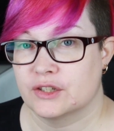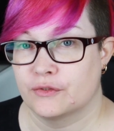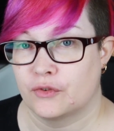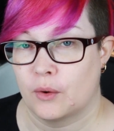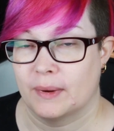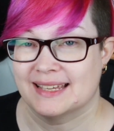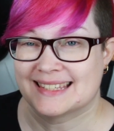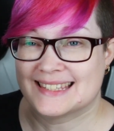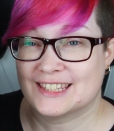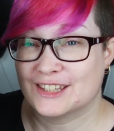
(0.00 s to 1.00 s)
from
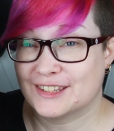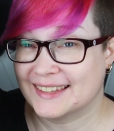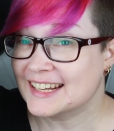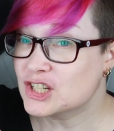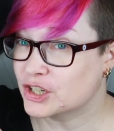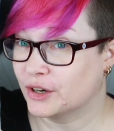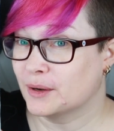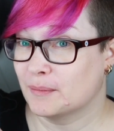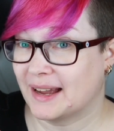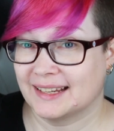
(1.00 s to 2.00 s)

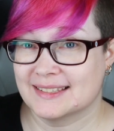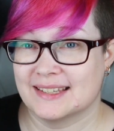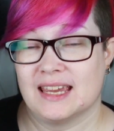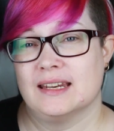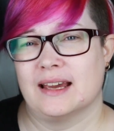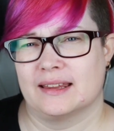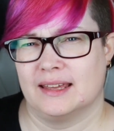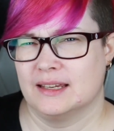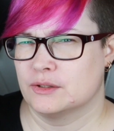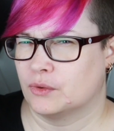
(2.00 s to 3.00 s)
Stitcher magazine. I
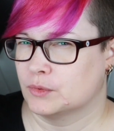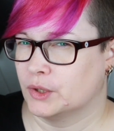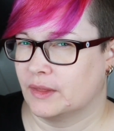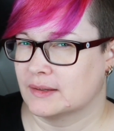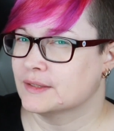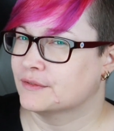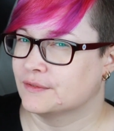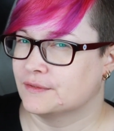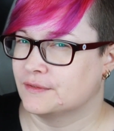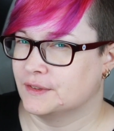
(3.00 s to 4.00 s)
think it's from
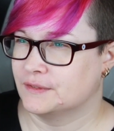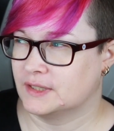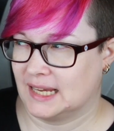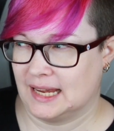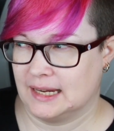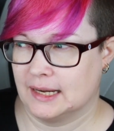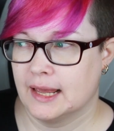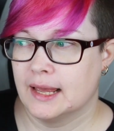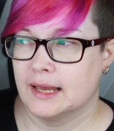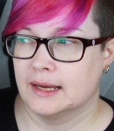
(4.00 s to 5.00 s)
2015,
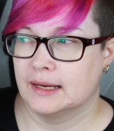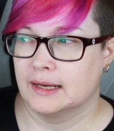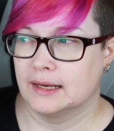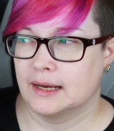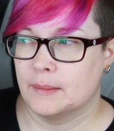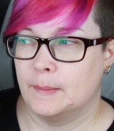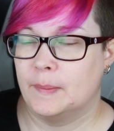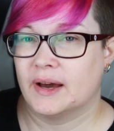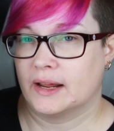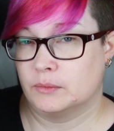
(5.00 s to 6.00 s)

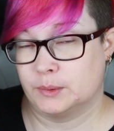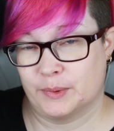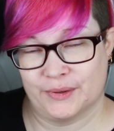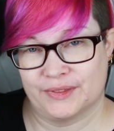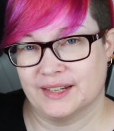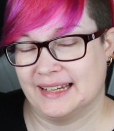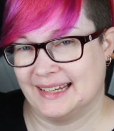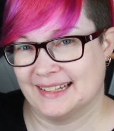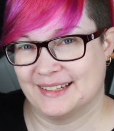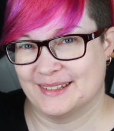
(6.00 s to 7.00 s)
but I will put the
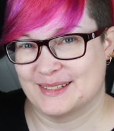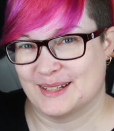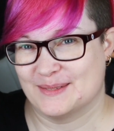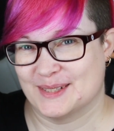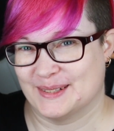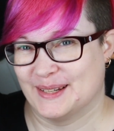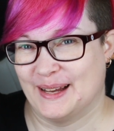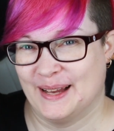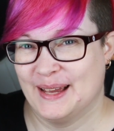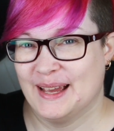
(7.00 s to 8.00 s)
link in the description
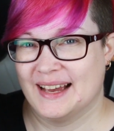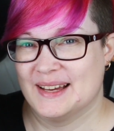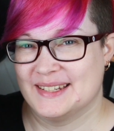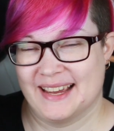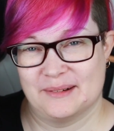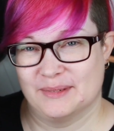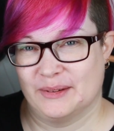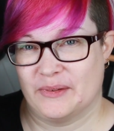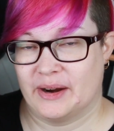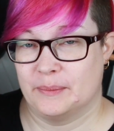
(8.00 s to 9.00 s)
down
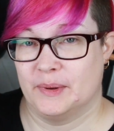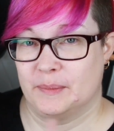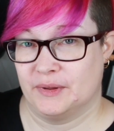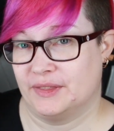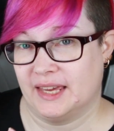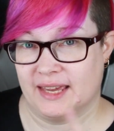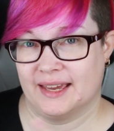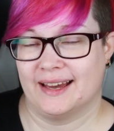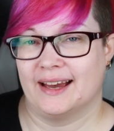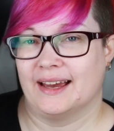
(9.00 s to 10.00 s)
below, or I'll put
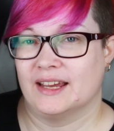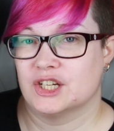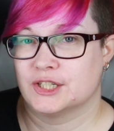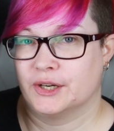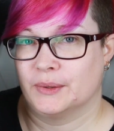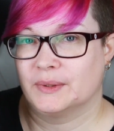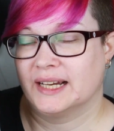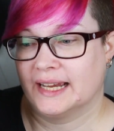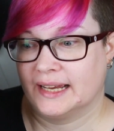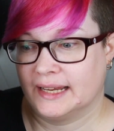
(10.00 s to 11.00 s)
the issue
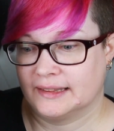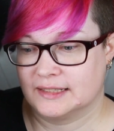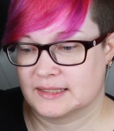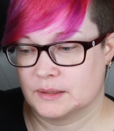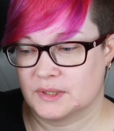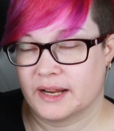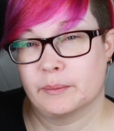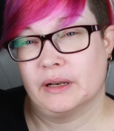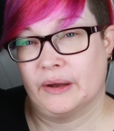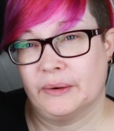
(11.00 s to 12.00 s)
in the description
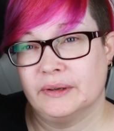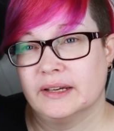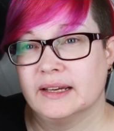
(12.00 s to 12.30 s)
down below.